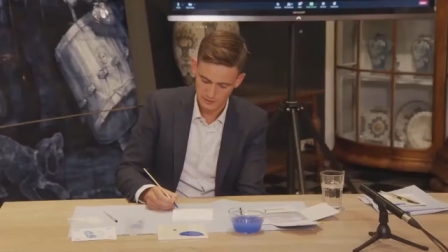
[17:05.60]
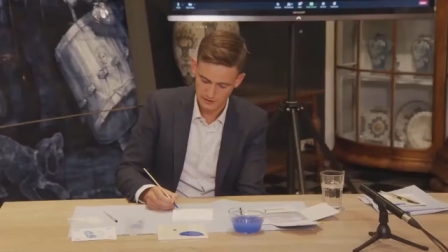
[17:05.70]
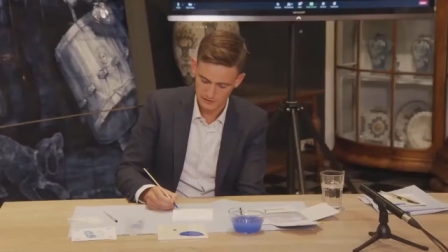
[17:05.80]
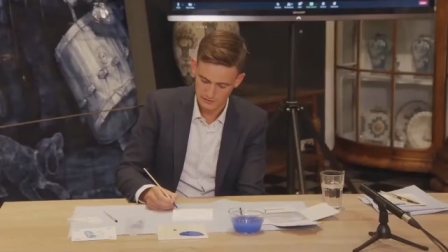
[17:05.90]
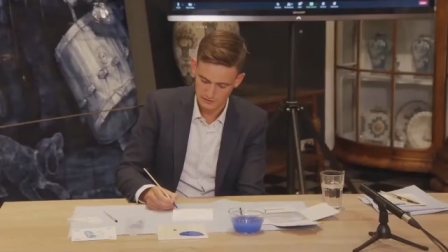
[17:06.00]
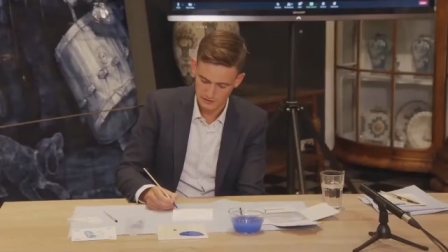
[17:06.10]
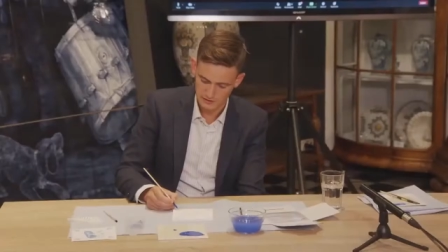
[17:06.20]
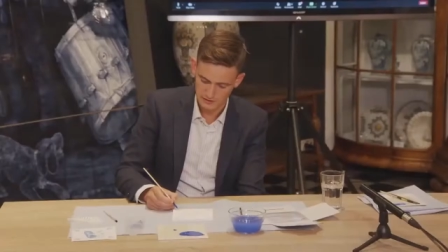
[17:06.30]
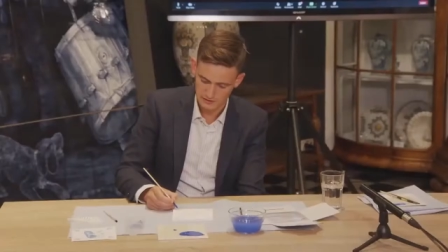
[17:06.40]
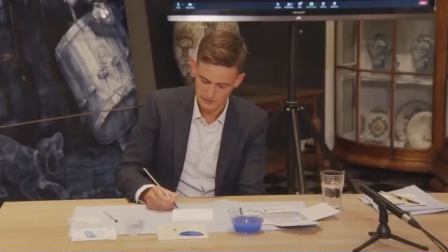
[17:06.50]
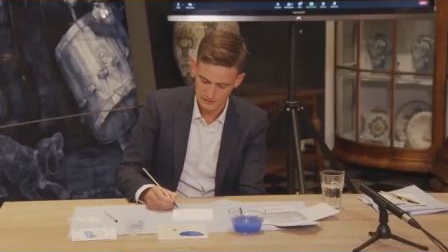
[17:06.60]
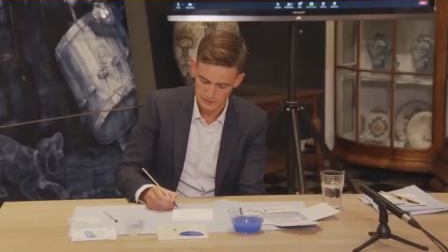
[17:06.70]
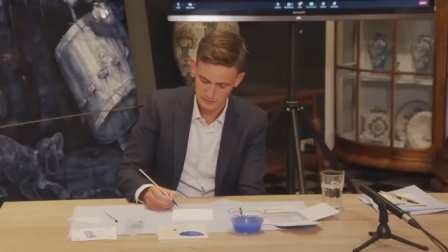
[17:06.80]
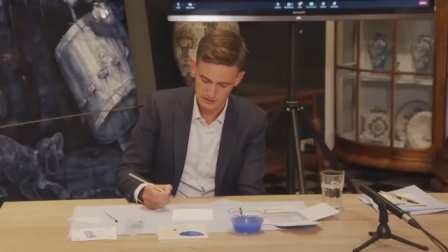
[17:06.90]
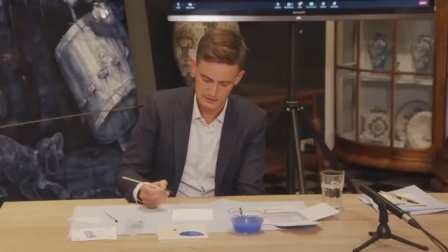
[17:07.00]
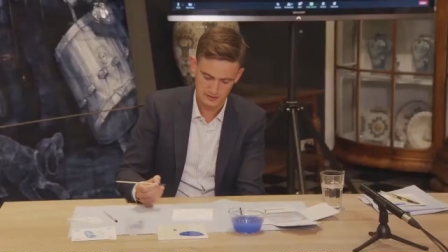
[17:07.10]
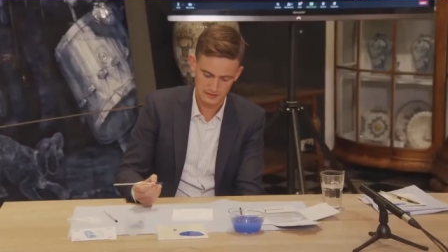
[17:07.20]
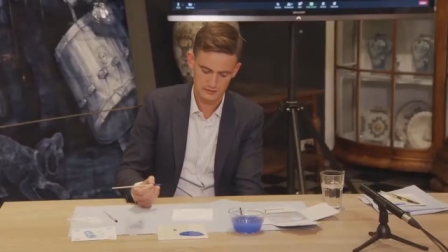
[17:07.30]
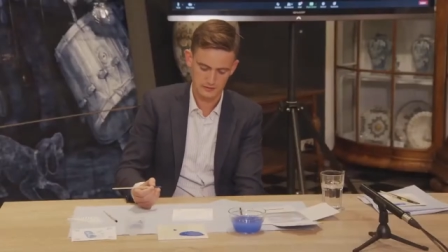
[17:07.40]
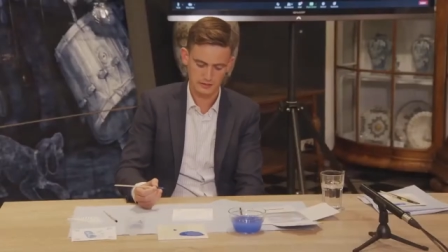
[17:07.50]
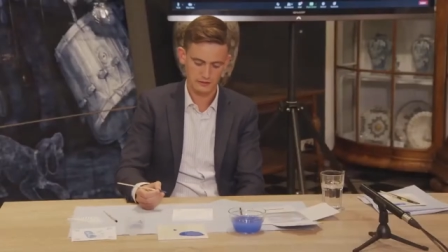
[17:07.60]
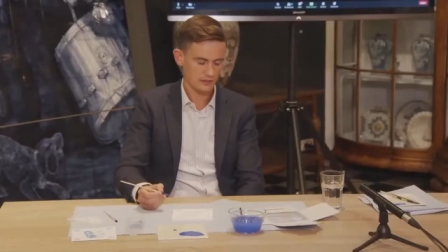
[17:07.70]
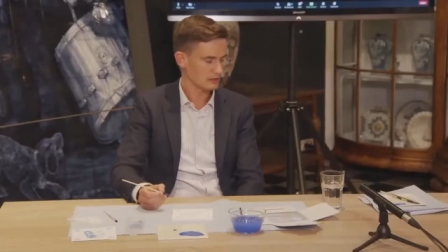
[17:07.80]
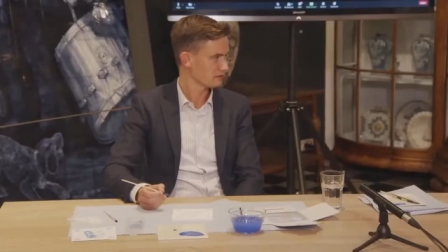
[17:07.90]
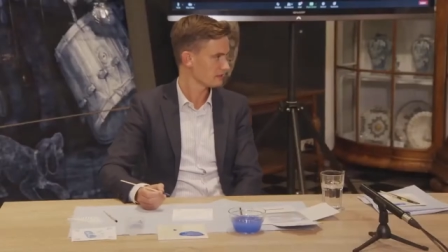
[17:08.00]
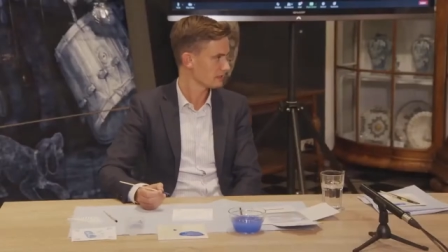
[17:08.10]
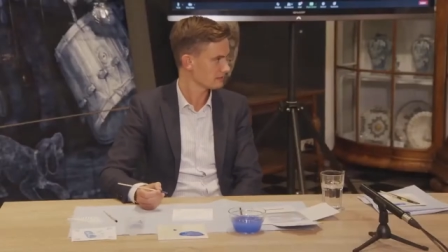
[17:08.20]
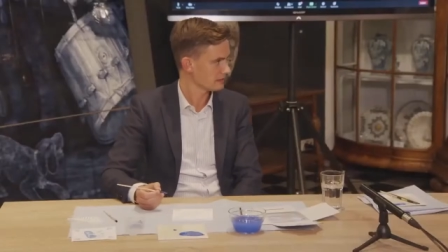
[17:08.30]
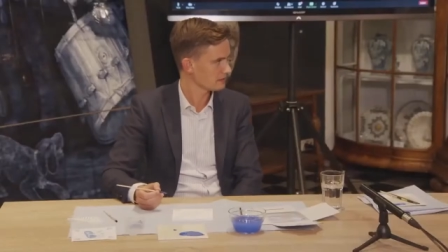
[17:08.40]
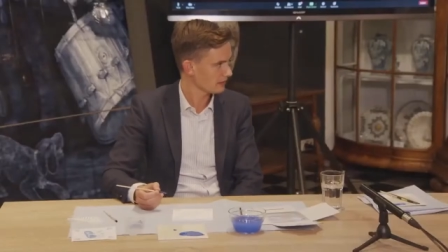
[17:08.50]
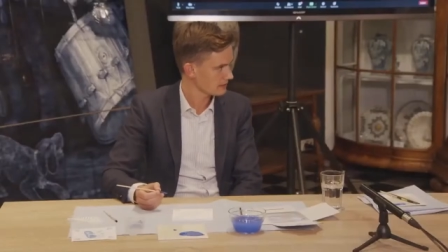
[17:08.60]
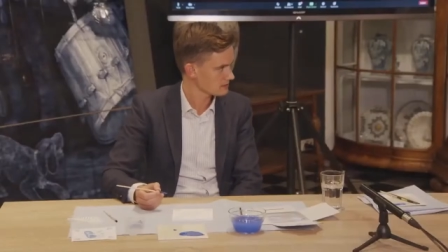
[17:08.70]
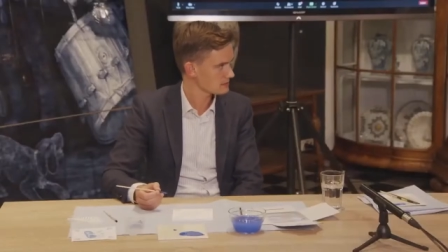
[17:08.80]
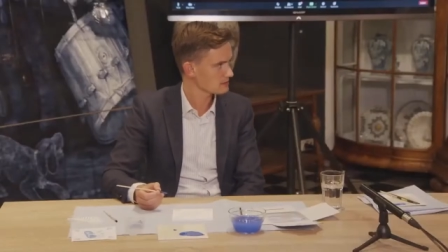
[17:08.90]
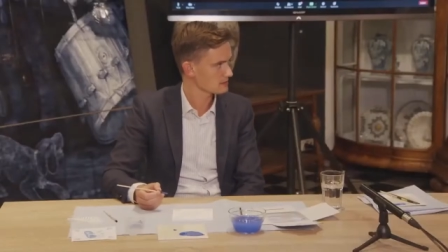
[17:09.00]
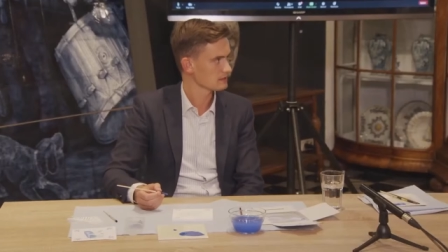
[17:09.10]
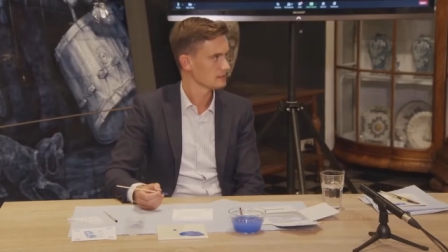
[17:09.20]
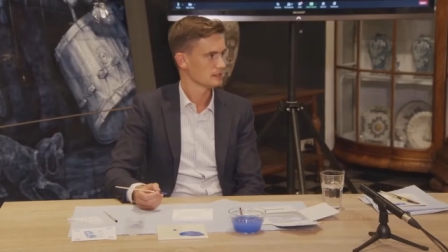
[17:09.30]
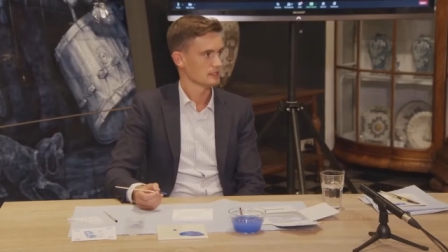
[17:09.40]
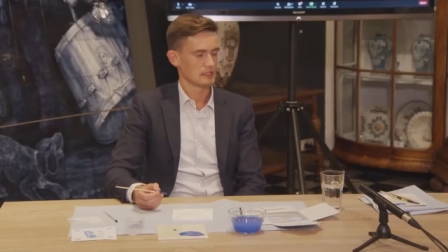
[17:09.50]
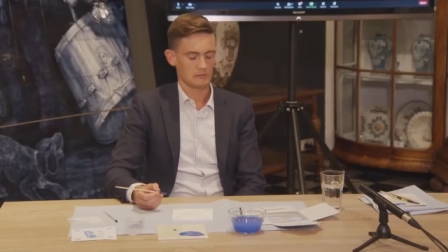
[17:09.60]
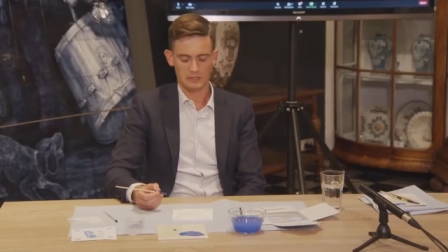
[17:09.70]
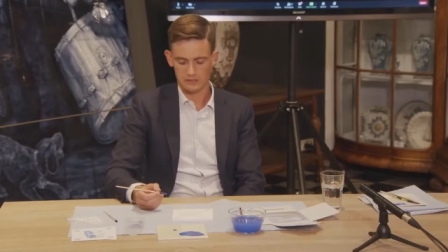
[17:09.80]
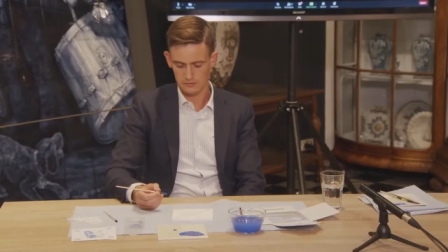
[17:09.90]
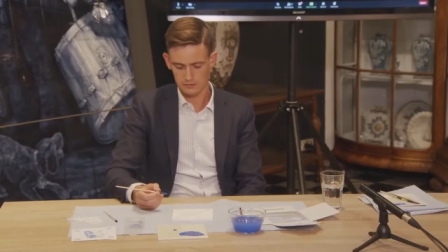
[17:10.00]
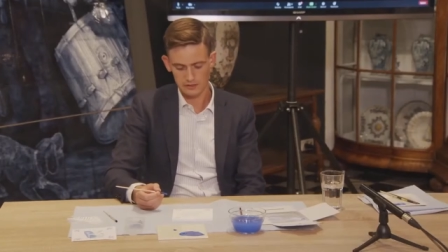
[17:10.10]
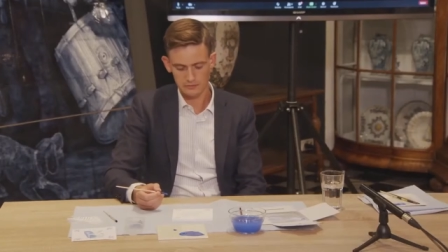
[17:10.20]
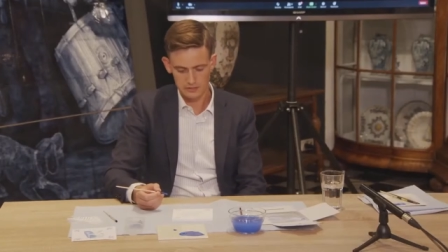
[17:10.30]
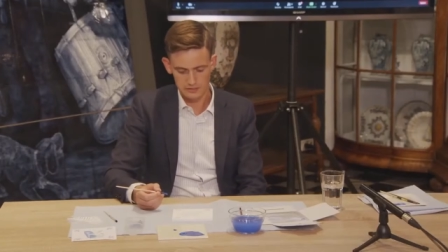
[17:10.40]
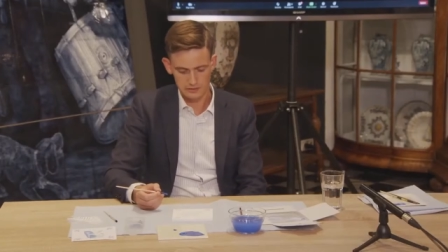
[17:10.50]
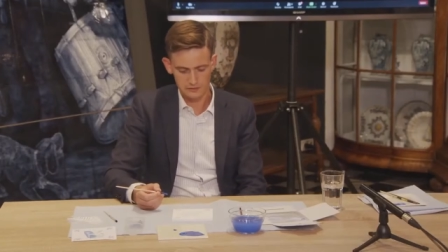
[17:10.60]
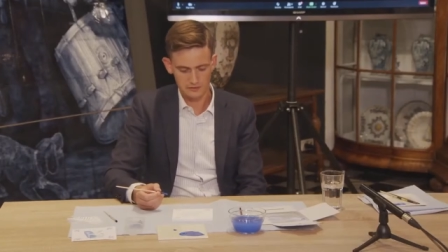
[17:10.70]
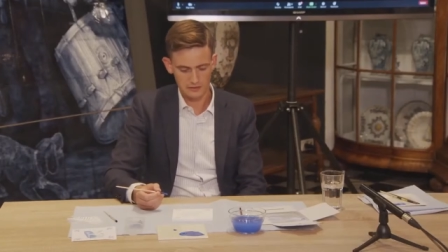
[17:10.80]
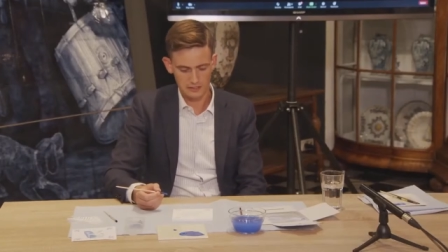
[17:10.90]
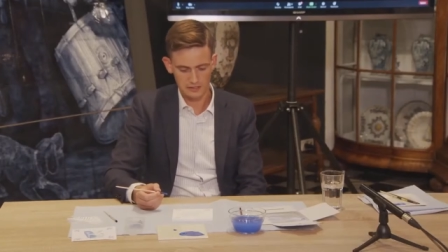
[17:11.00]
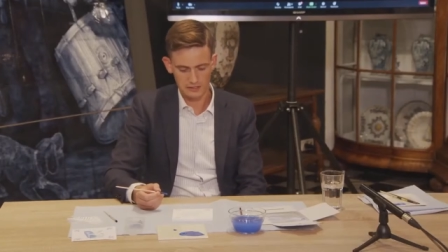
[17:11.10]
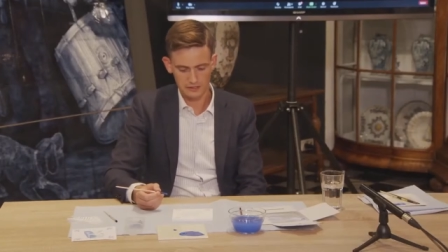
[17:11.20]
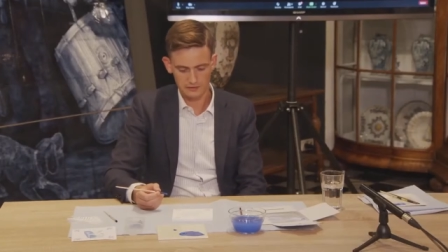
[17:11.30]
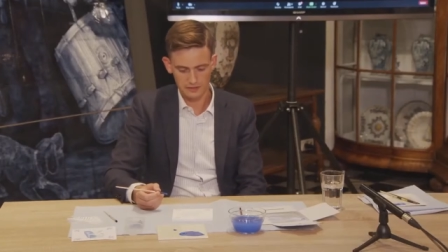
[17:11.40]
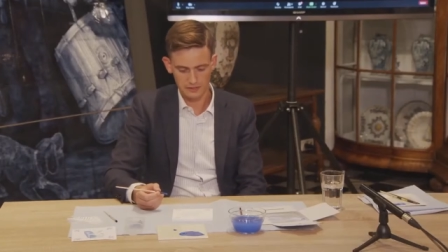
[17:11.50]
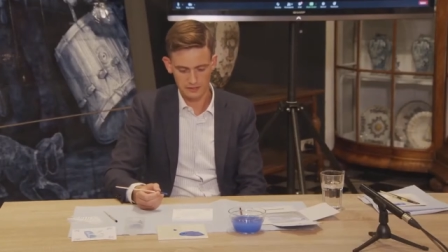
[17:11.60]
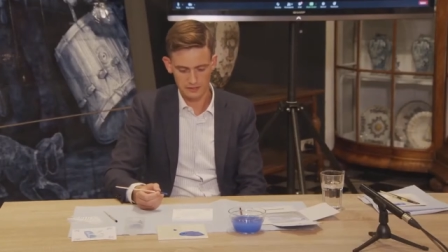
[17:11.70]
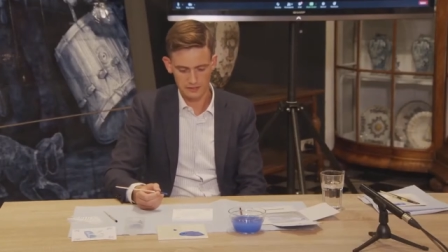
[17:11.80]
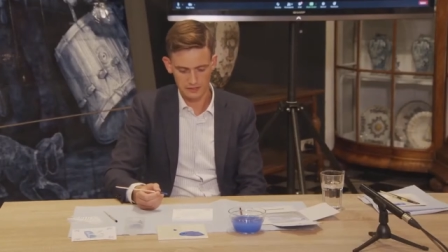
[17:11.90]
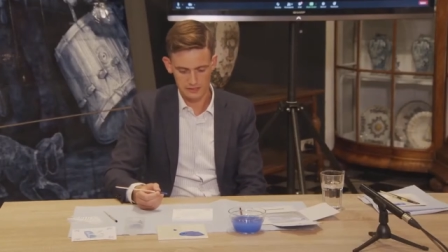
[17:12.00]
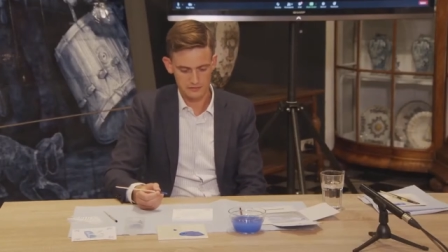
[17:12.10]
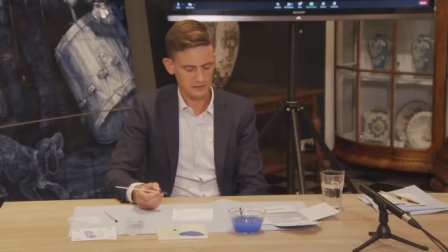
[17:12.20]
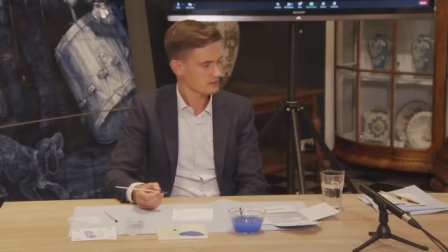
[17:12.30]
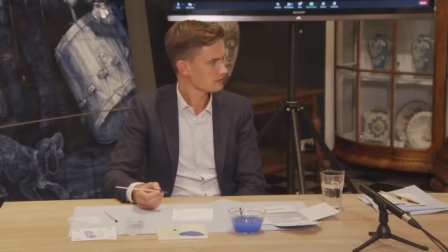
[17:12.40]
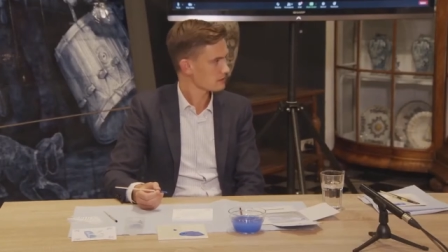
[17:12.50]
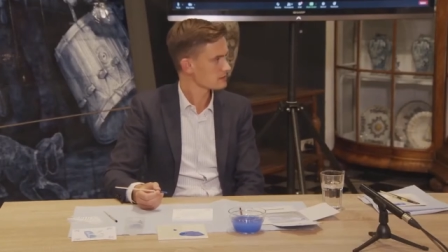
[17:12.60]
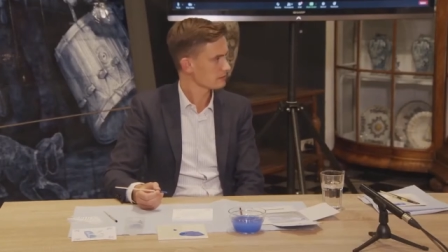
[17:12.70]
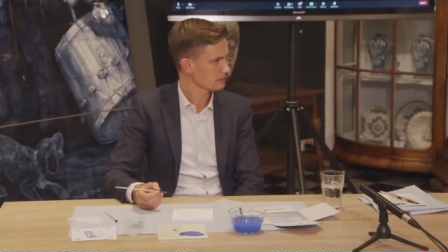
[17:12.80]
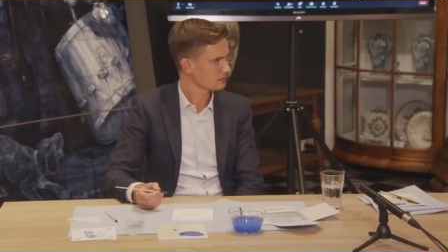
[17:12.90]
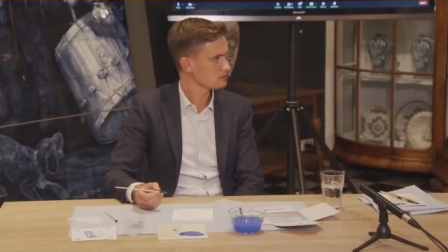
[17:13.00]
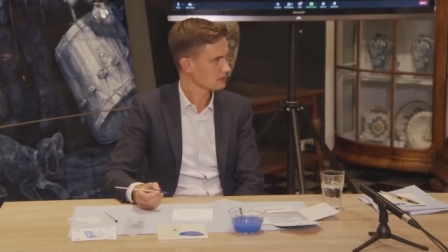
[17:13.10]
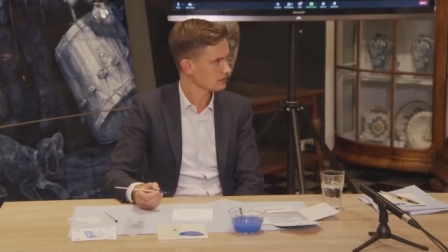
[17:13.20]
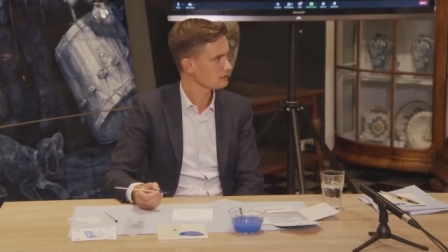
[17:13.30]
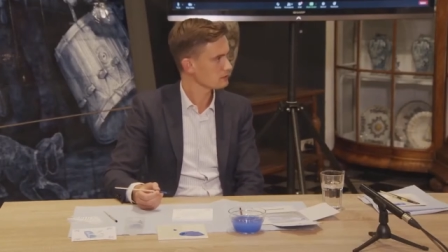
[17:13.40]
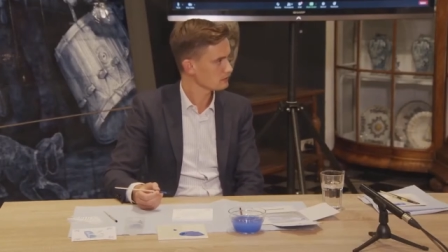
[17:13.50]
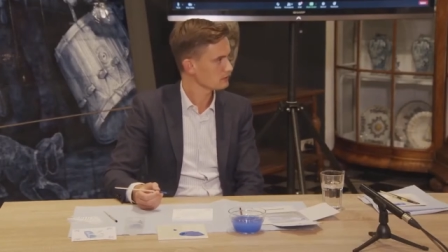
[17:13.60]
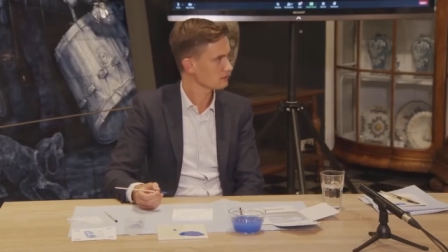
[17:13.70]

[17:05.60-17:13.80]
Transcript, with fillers: kit uh, especially during the COVID nineteen crisis. Okay because we receive a lot of uh, less visitors than we usually do uh, yeah. uh,